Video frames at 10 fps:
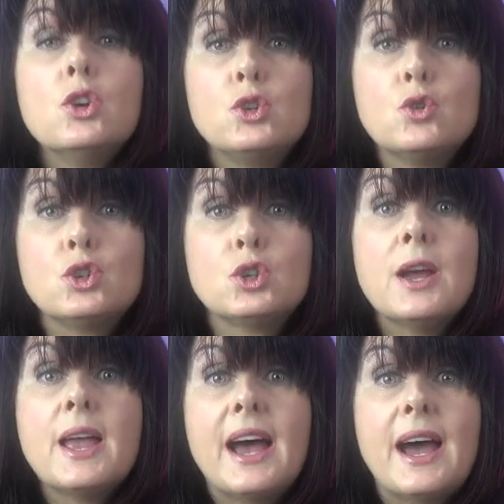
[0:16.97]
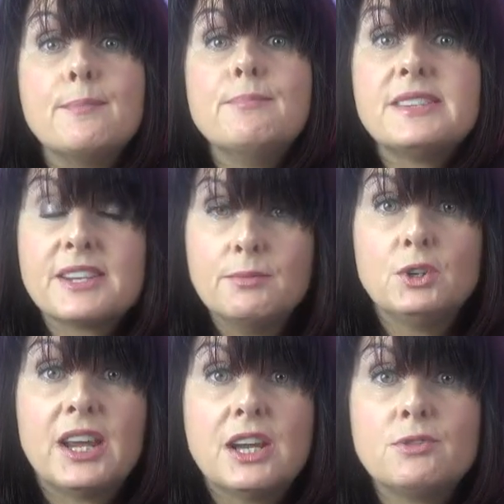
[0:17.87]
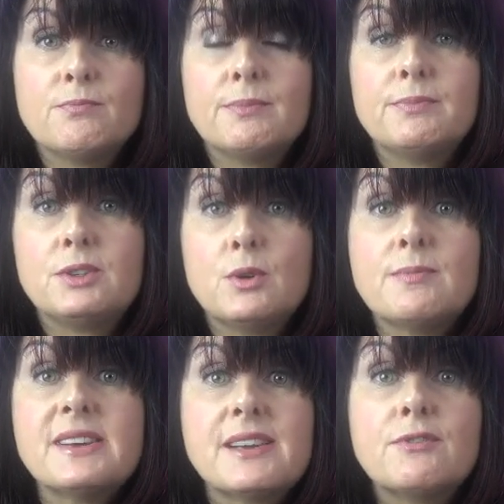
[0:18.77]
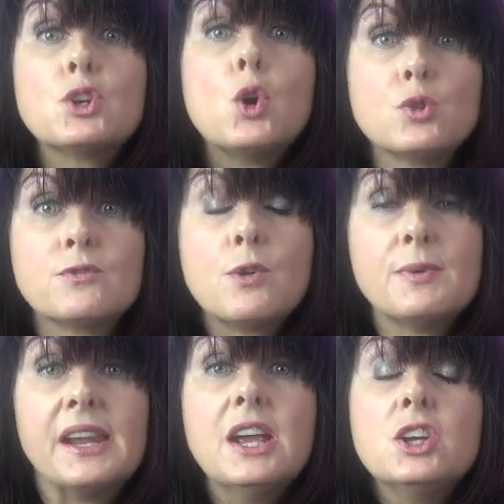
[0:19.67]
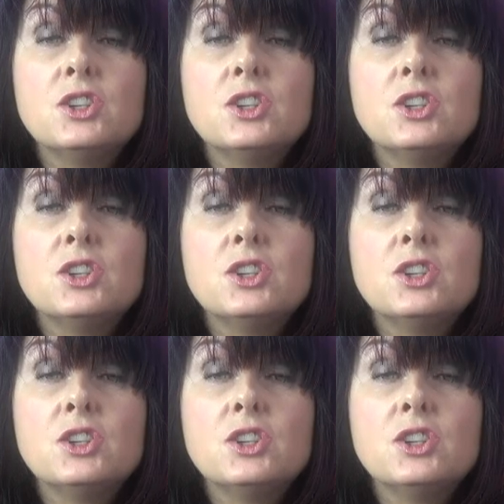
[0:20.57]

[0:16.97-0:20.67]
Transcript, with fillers: due to uh, miscommunication between myself and older woman.